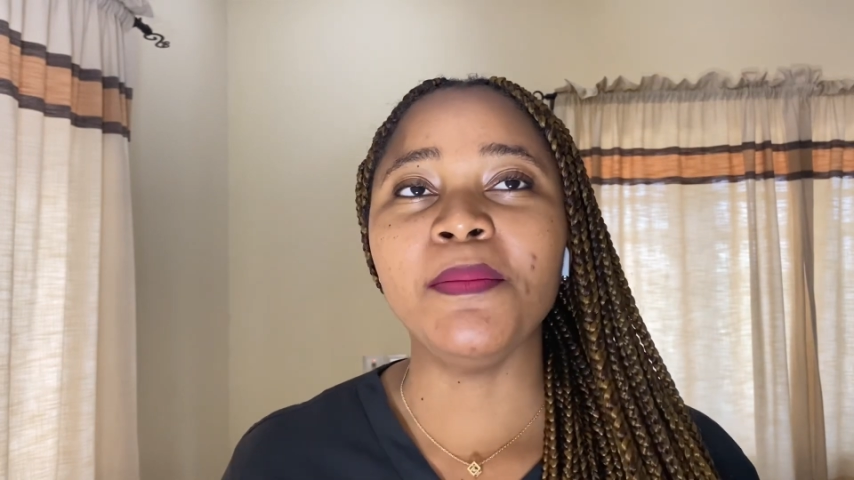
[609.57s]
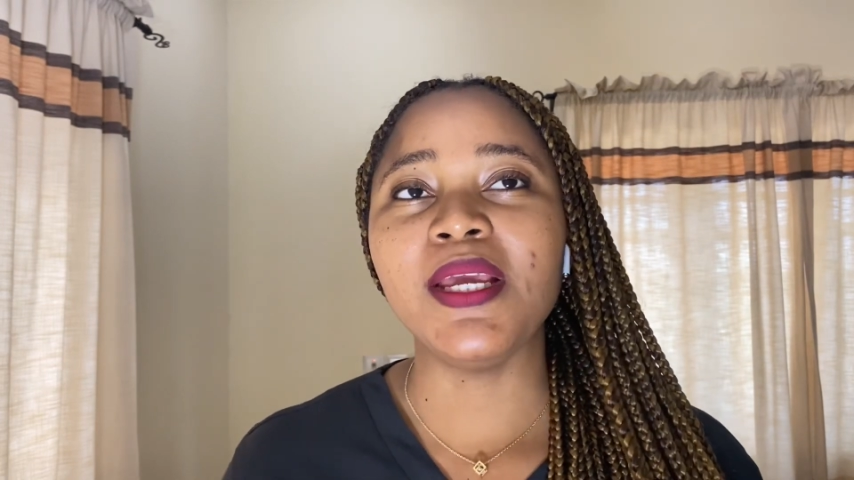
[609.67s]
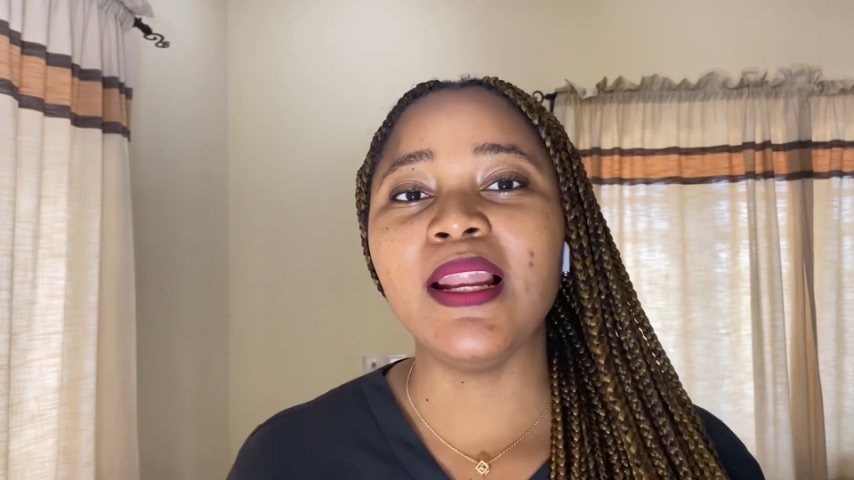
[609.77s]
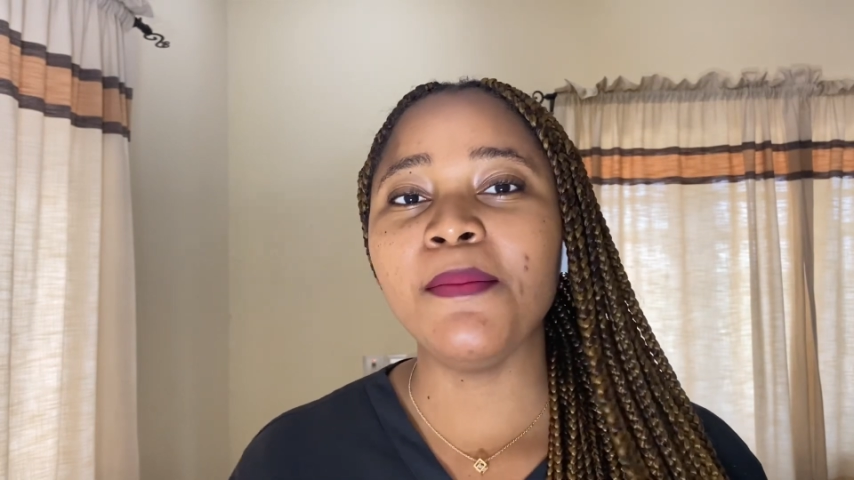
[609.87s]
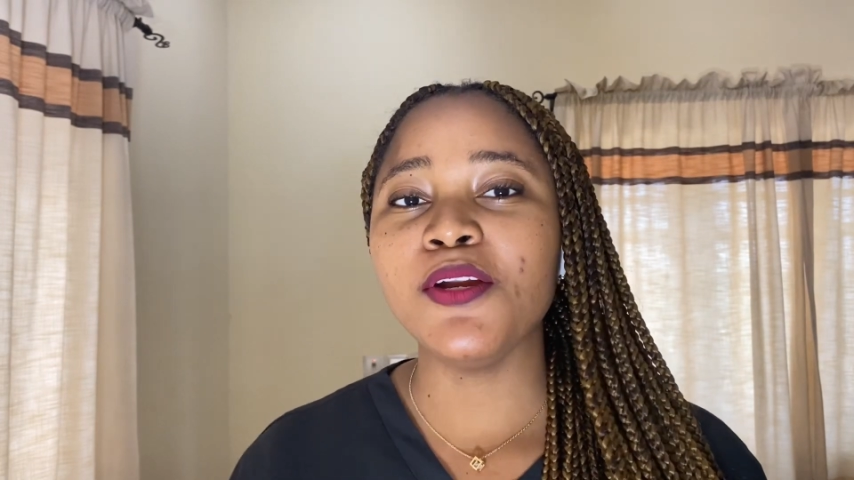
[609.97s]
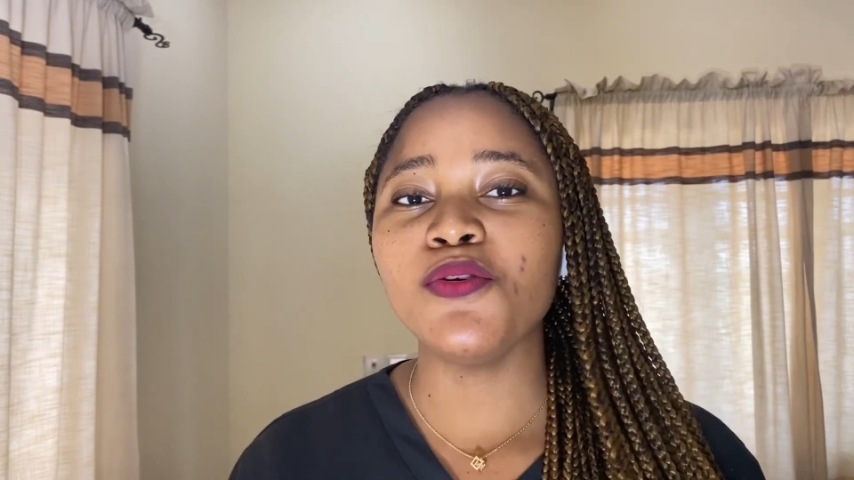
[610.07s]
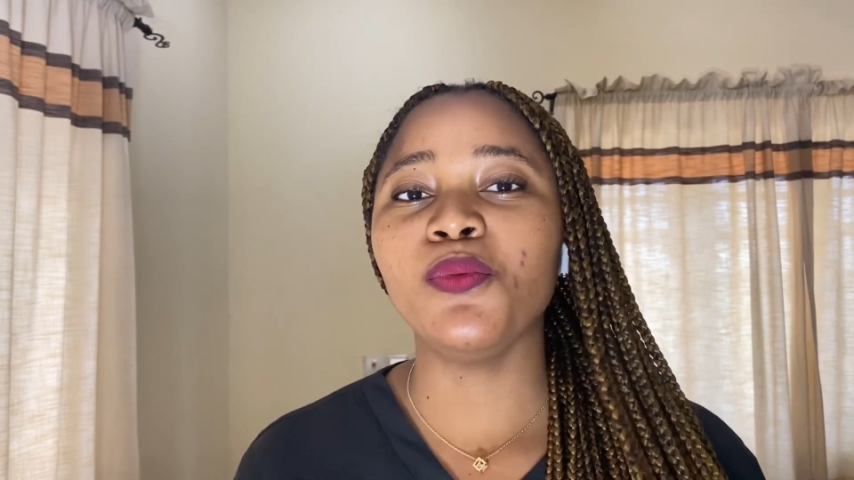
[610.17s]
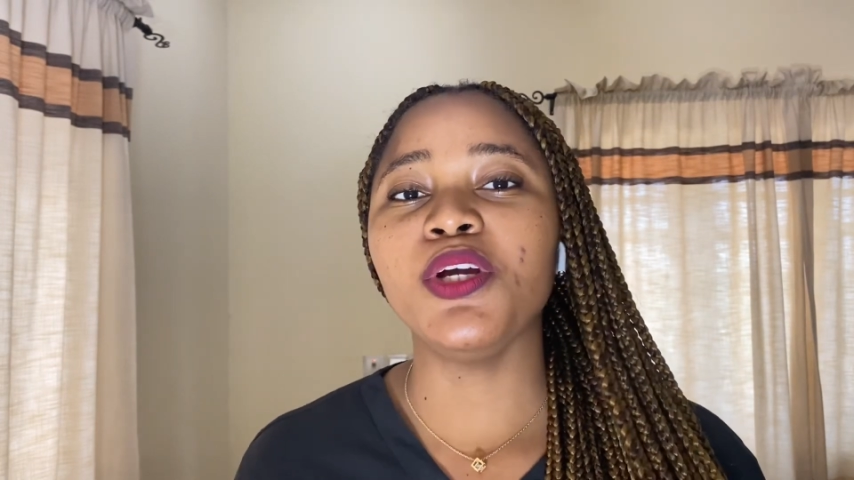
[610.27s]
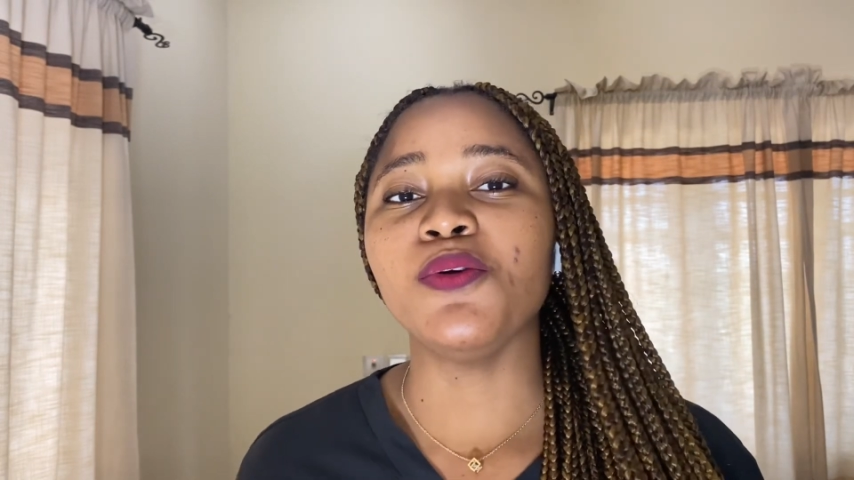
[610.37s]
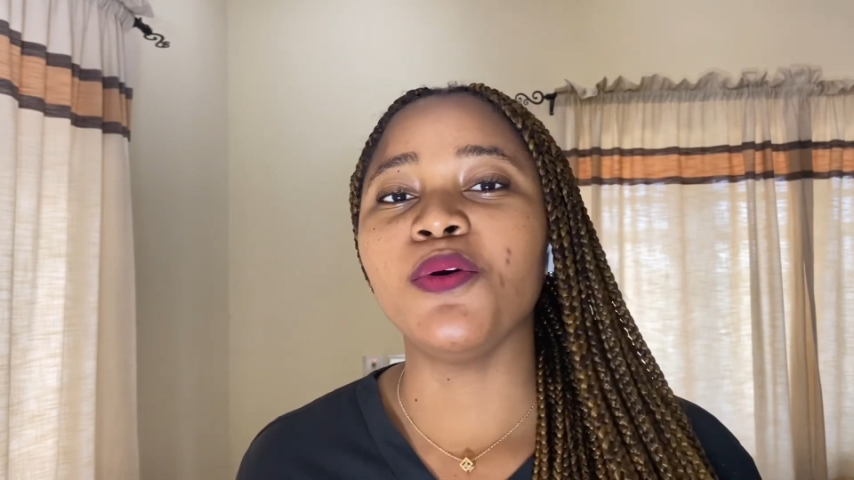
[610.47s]
Let me know what
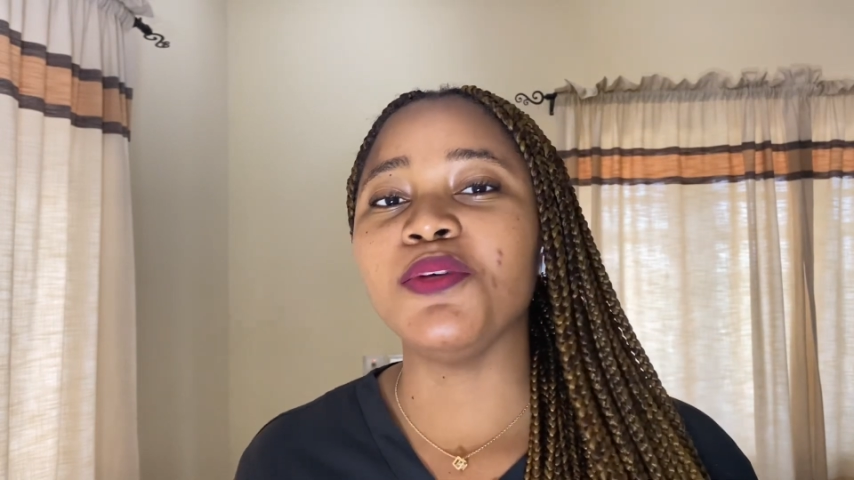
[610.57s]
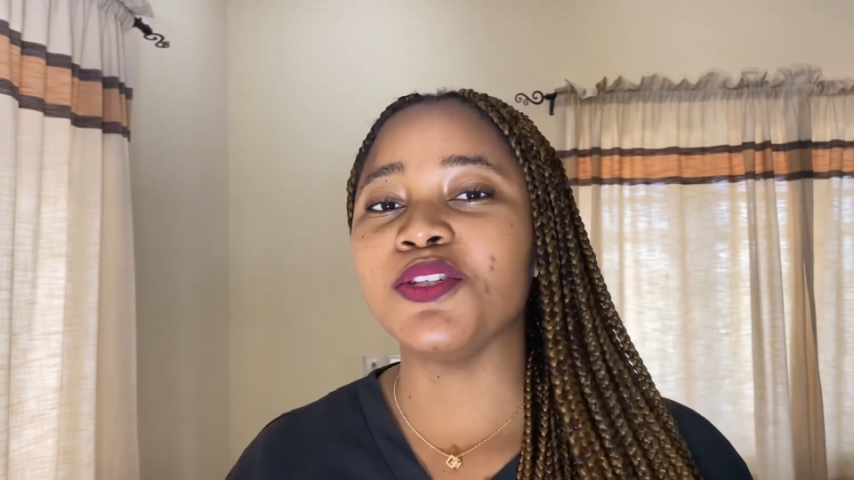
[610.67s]
you want me to